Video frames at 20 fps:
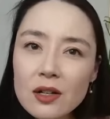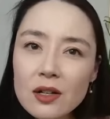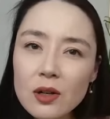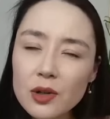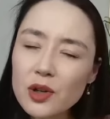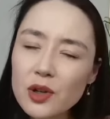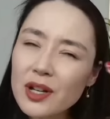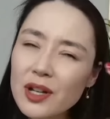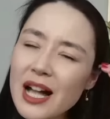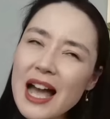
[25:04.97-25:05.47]
You're
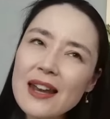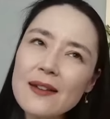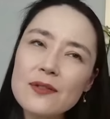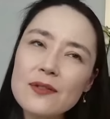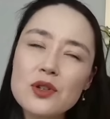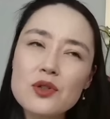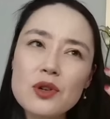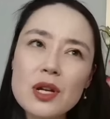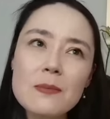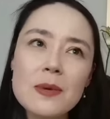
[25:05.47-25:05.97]
kind of
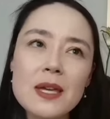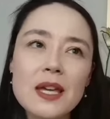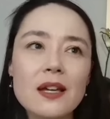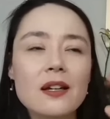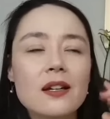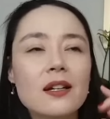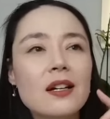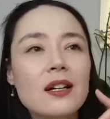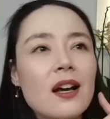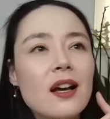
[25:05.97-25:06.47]
dreaming.
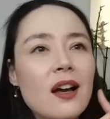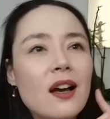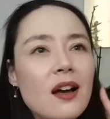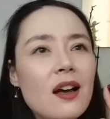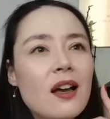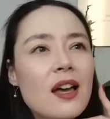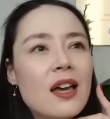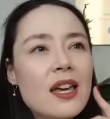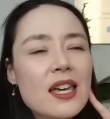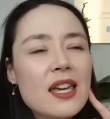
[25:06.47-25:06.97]

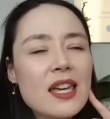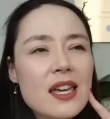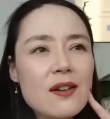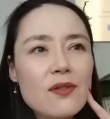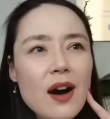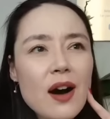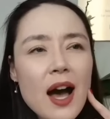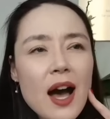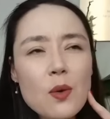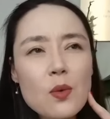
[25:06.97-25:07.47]
If
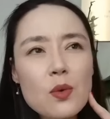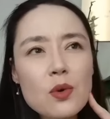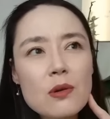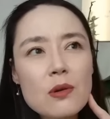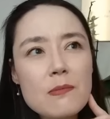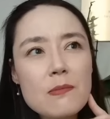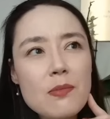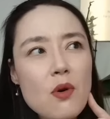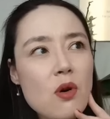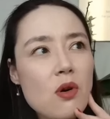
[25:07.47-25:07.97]
I were
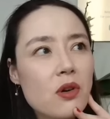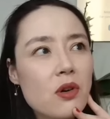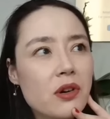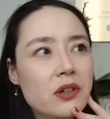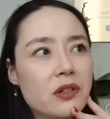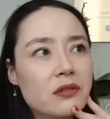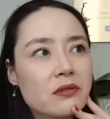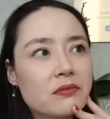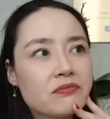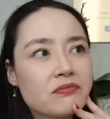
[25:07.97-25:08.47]

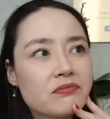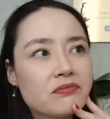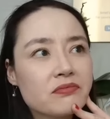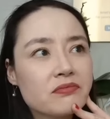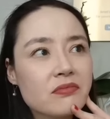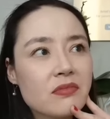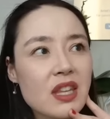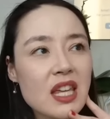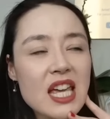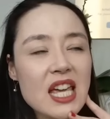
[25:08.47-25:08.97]
born
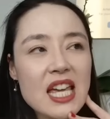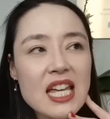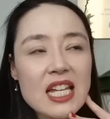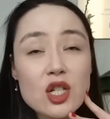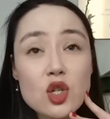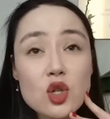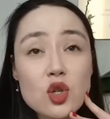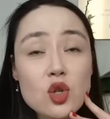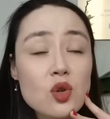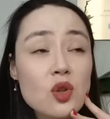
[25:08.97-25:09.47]
in
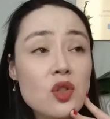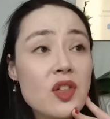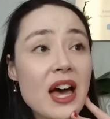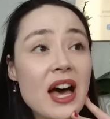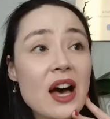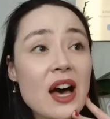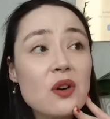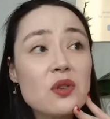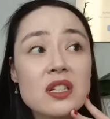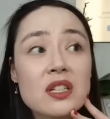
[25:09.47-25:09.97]

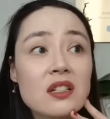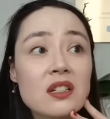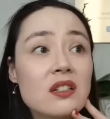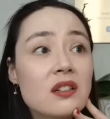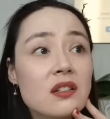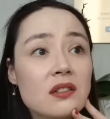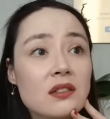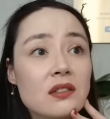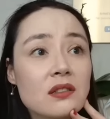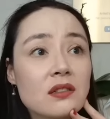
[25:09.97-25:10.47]
2000,
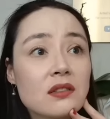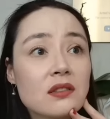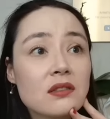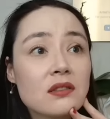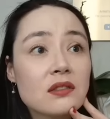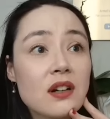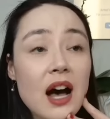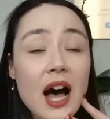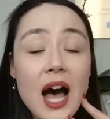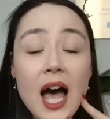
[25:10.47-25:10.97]

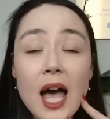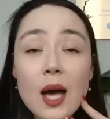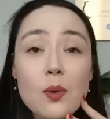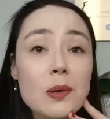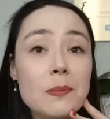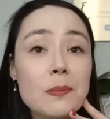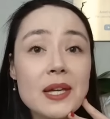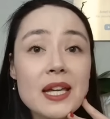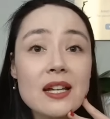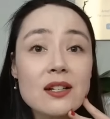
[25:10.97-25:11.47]
I would
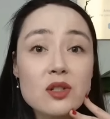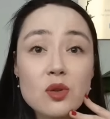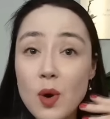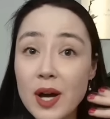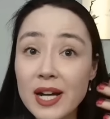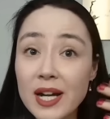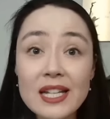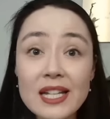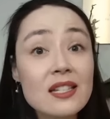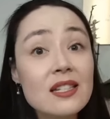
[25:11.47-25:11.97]
be
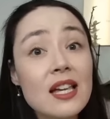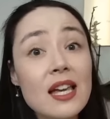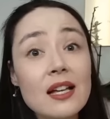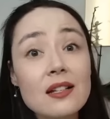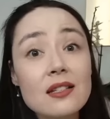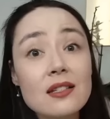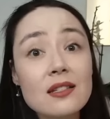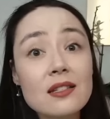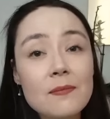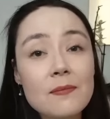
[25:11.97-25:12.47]

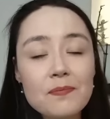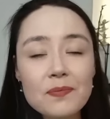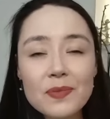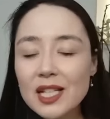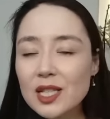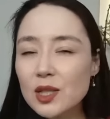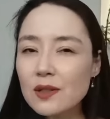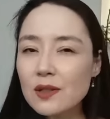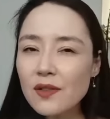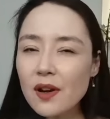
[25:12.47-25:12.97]
26. So
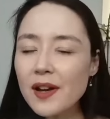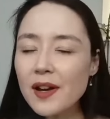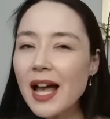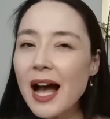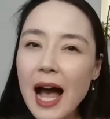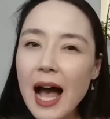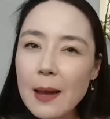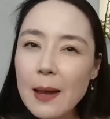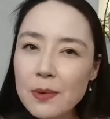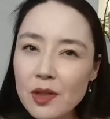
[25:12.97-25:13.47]
it's very
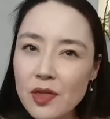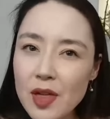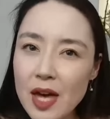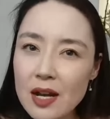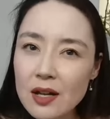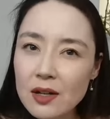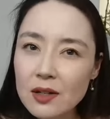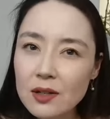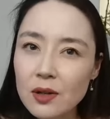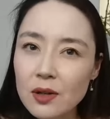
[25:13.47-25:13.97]

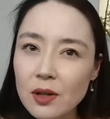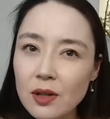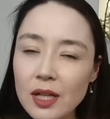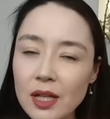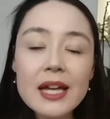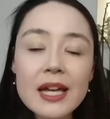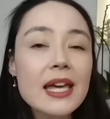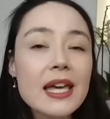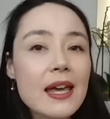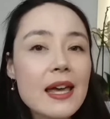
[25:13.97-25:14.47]
hypothetical.
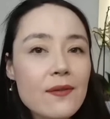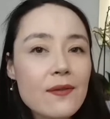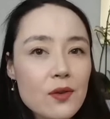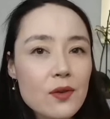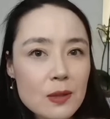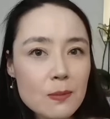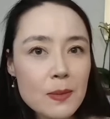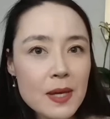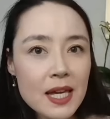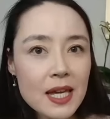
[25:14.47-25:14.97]
If you're
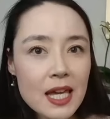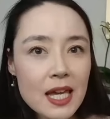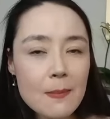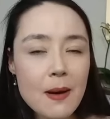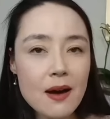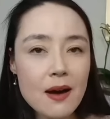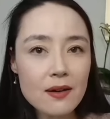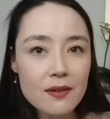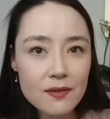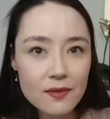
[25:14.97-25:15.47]
speaking
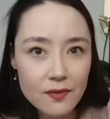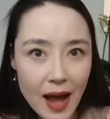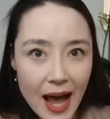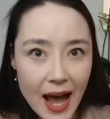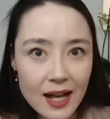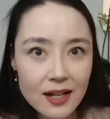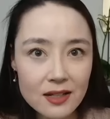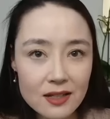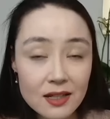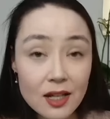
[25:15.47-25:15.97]
about
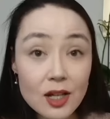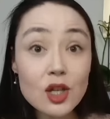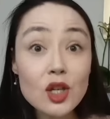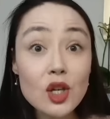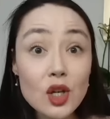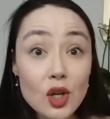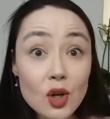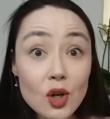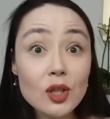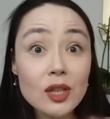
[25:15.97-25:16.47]
facts,
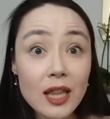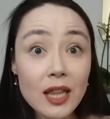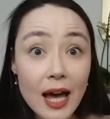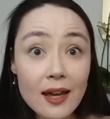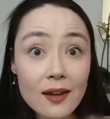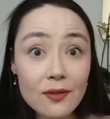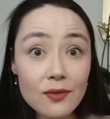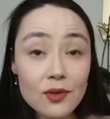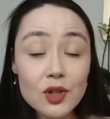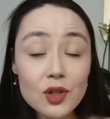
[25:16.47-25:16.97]
your
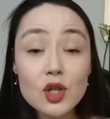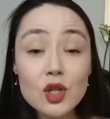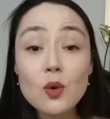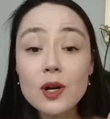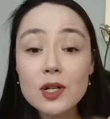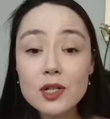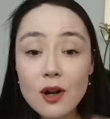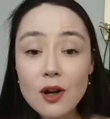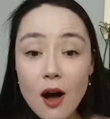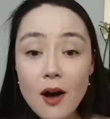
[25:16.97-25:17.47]
life, you are
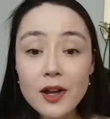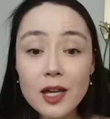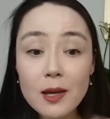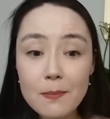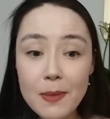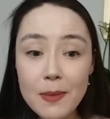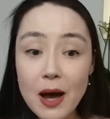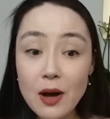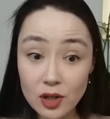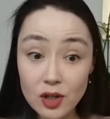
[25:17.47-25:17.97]
talking
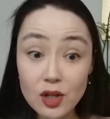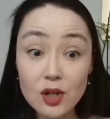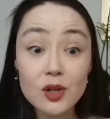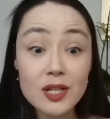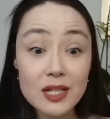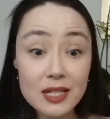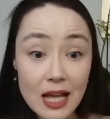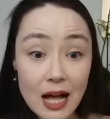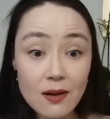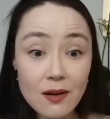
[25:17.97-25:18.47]
about
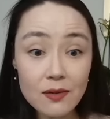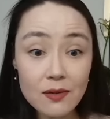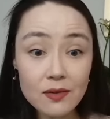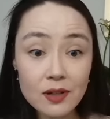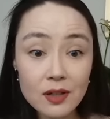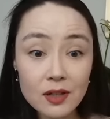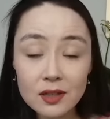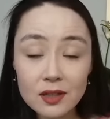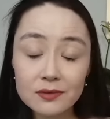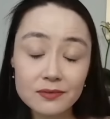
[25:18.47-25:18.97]
yourself,
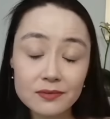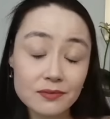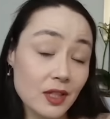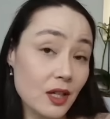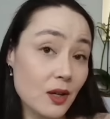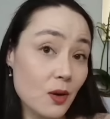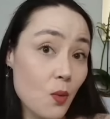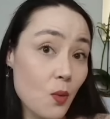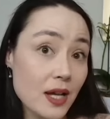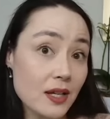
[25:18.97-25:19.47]

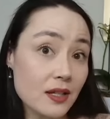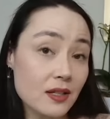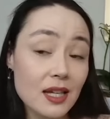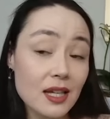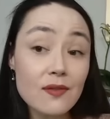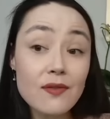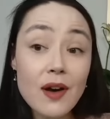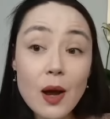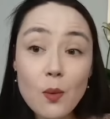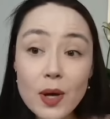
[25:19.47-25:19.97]
if
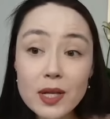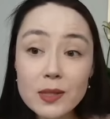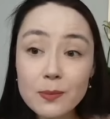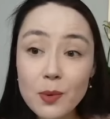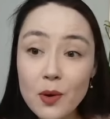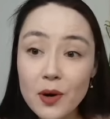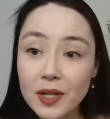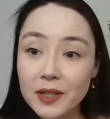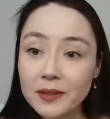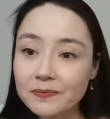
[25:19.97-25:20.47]
I was born.